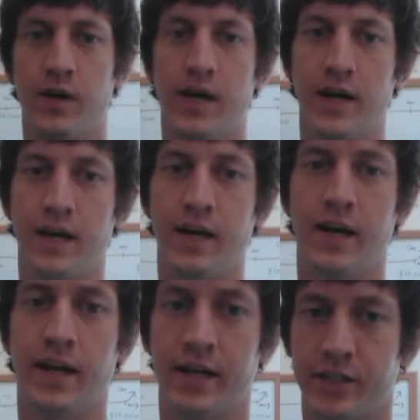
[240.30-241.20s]
the way,
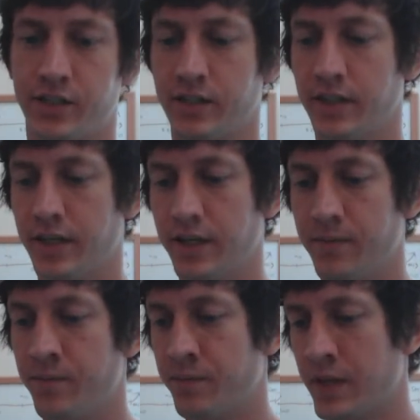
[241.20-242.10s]
I
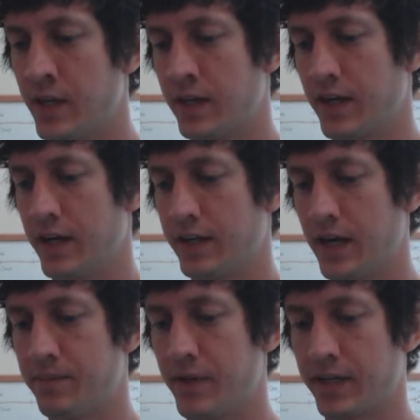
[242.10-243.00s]
actually kind of
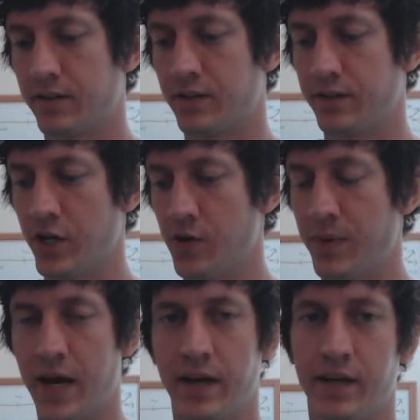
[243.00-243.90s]
kept like a little
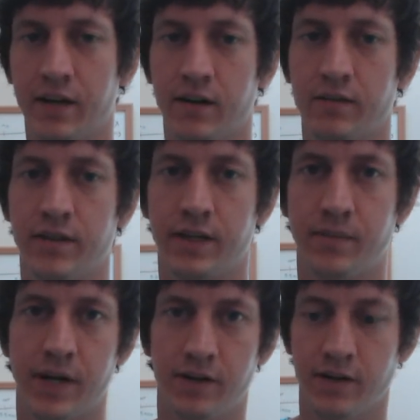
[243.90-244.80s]
notepad here of like
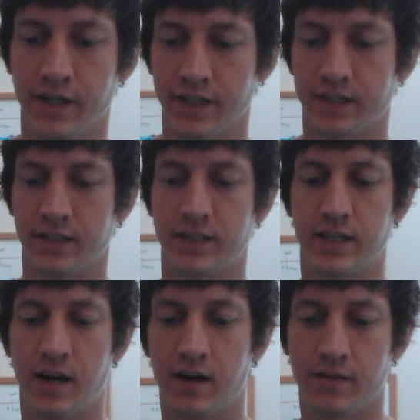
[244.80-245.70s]
my earnings and
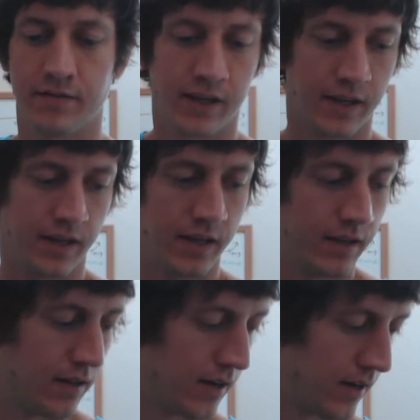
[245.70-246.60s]
stuff.
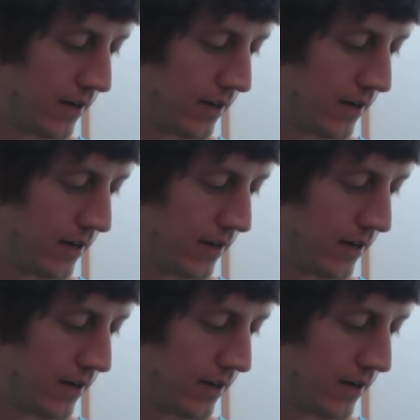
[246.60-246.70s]
And